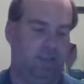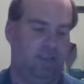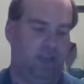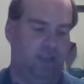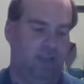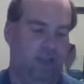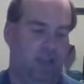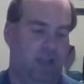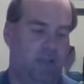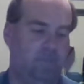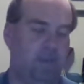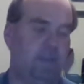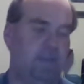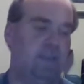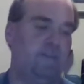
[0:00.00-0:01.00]
Oh
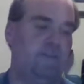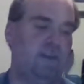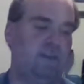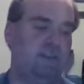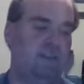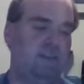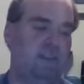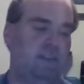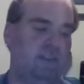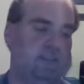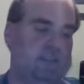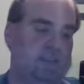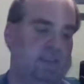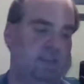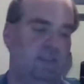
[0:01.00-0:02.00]
wow, for a Survivor
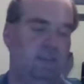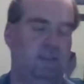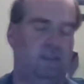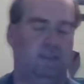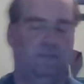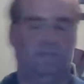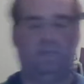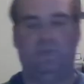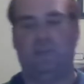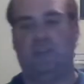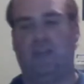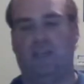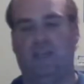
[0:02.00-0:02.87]
Series match?